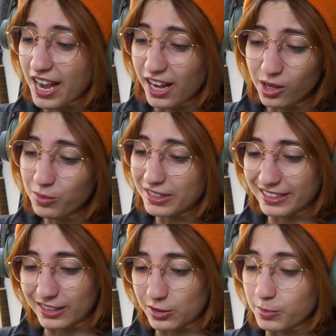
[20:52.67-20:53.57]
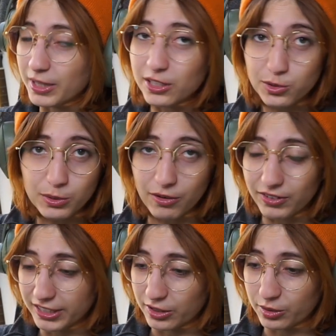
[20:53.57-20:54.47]
I don't want to kill you, but I do want to
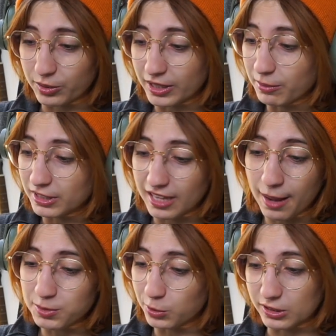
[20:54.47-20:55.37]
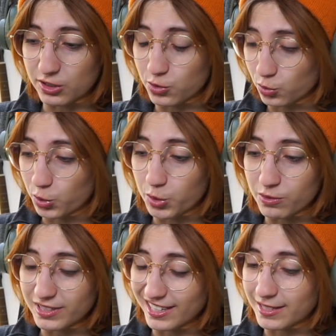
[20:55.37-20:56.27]
fight you. And I want to absolutely destroy you
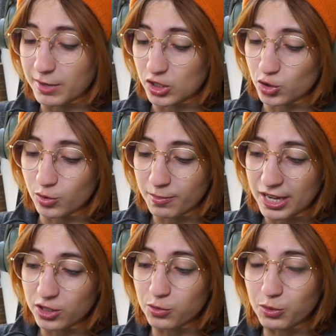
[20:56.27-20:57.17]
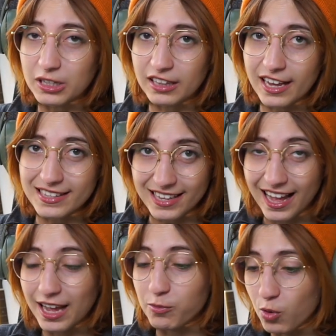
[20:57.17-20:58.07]
and decimate you and make you realize
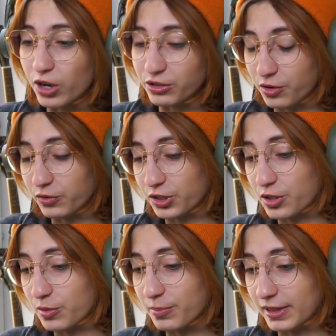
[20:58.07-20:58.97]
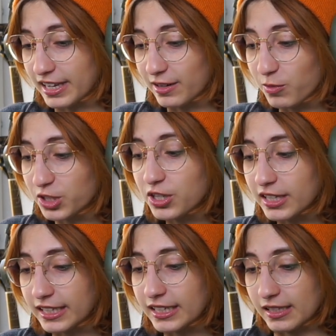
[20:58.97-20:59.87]
that I won over you. But like, why do you gotta kill